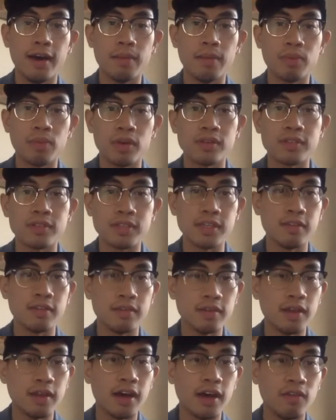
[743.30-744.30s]

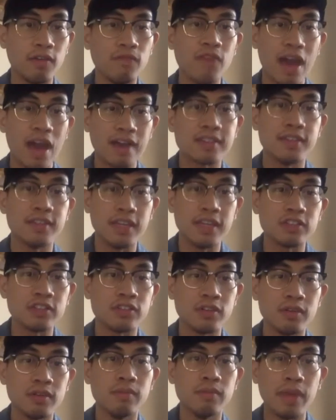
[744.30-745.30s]
person
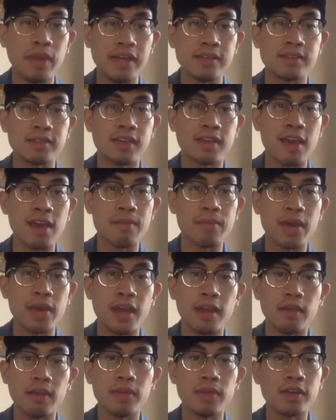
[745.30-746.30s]
vaccination-based
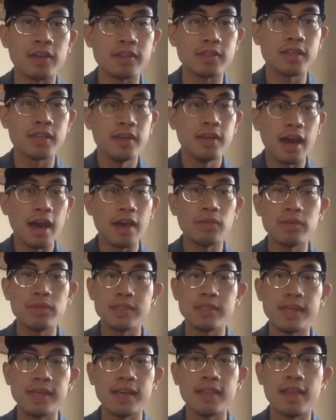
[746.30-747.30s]
campaign, because I
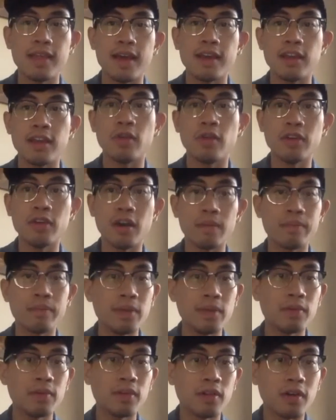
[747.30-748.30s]
was seeing that, young
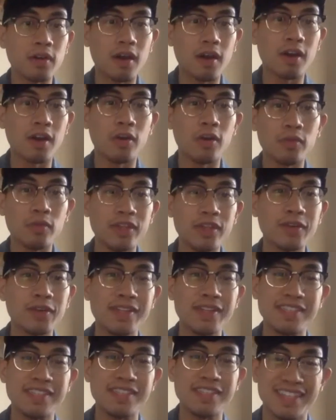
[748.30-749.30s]
people are only
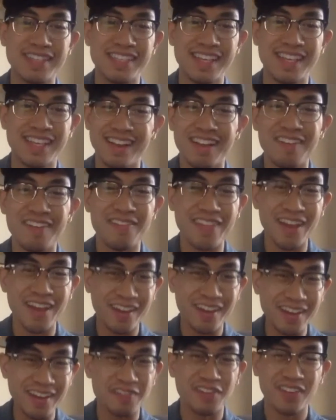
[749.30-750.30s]
going to listen if they
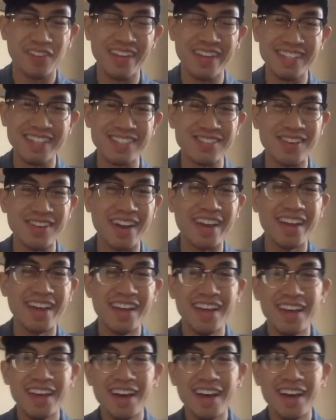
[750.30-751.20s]
are influenced, right?